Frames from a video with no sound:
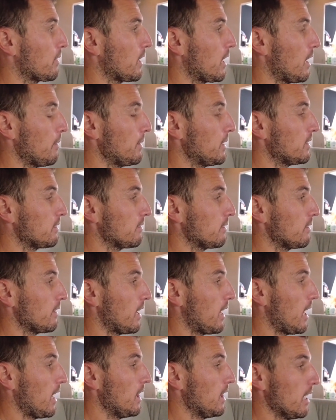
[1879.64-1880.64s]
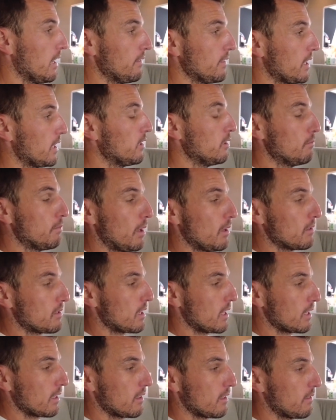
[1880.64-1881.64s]
I mean, I love the other boats,
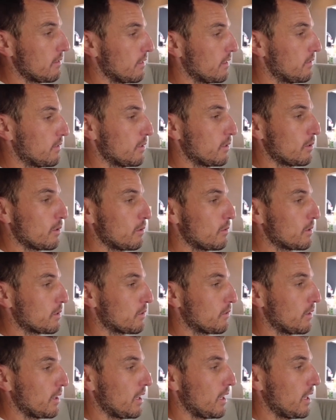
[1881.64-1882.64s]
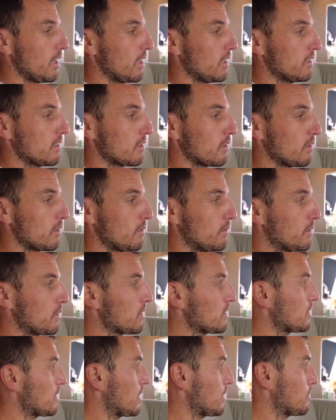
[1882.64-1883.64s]
like 52 was great, Sona
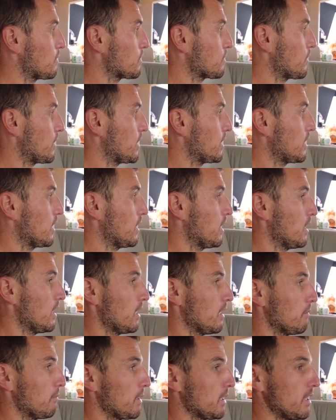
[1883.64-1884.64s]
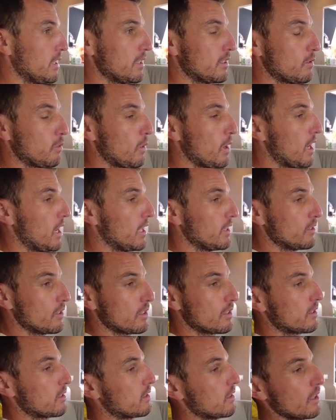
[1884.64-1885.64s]
47 was great, but this one
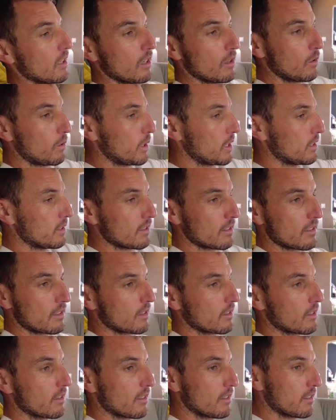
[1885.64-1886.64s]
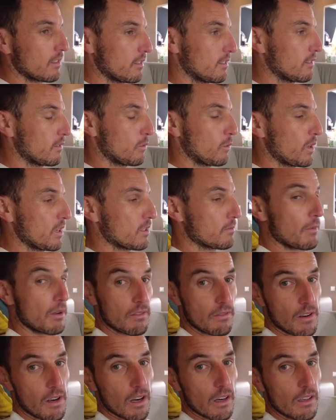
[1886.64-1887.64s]
just, you know, wins by
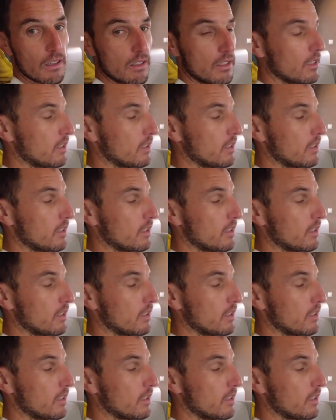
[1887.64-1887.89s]
far.